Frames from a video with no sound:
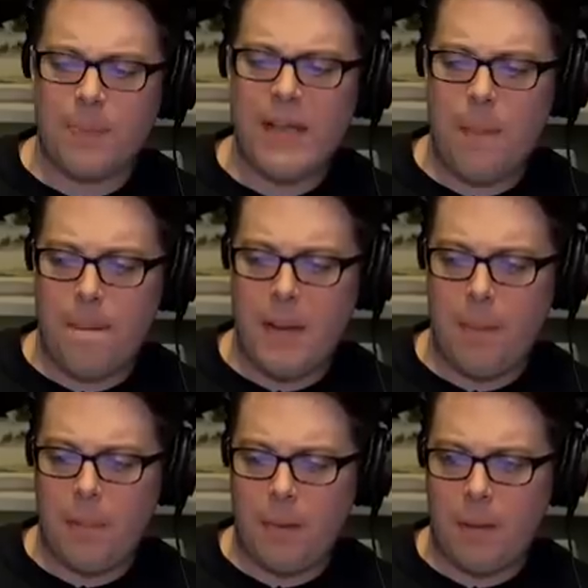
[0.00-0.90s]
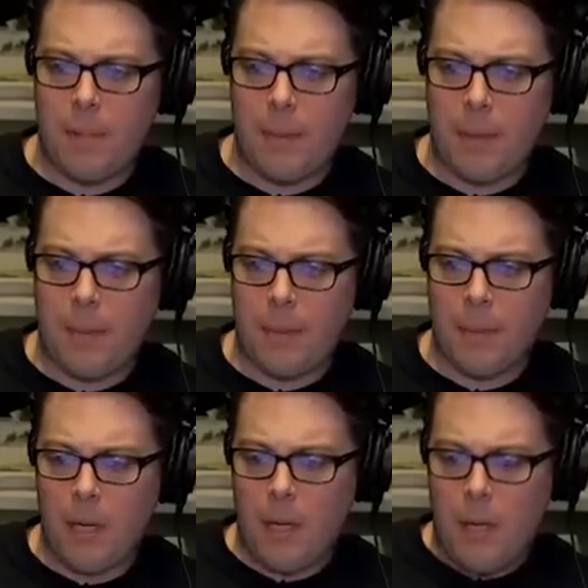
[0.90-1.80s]
pin him, pin him, pin him, pin him, pin him,
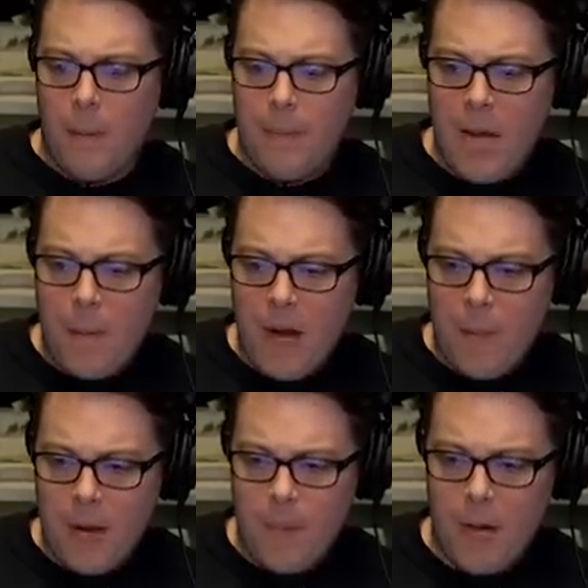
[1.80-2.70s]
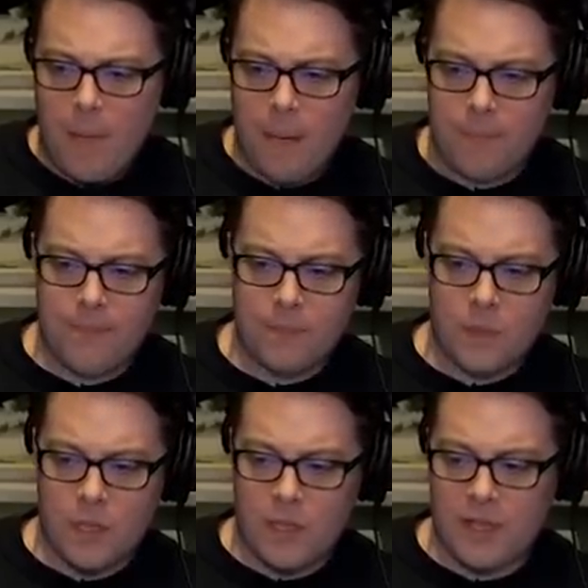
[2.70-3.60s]
pin him, pin him, pin him, pin him, pin him, pin him.
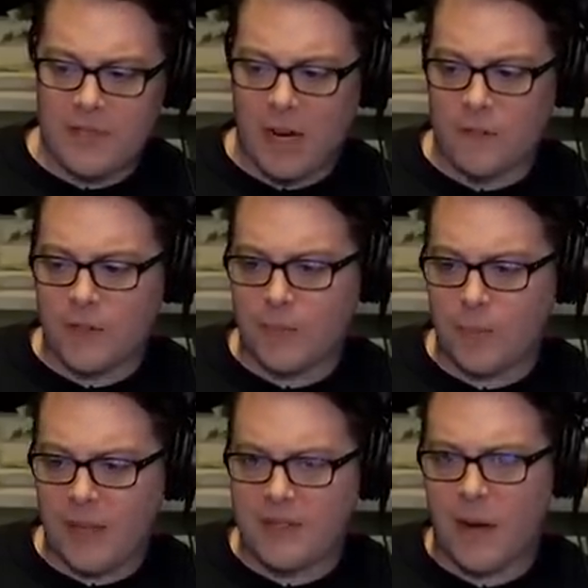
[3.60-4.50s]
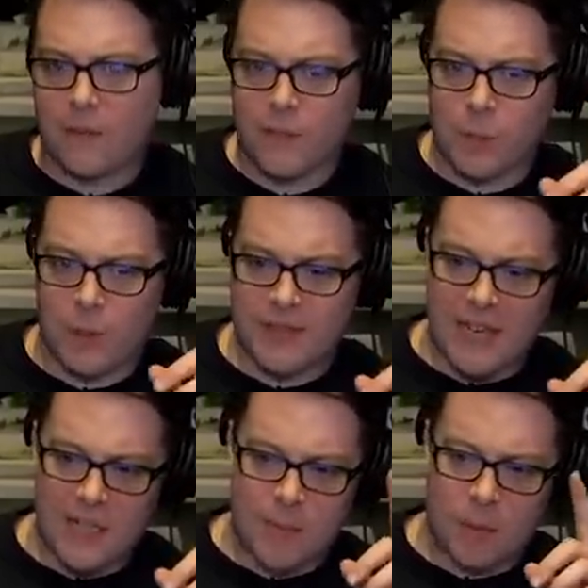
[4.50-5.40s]
Let's get our first, let's get our first one. Let's
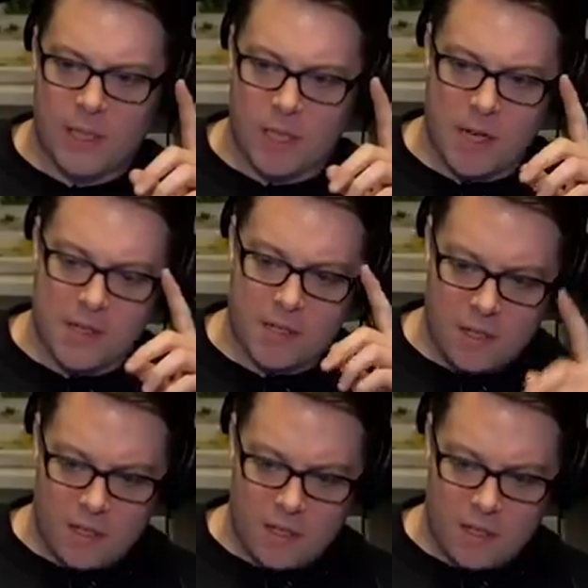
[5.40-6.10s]
get on the board here, Chris.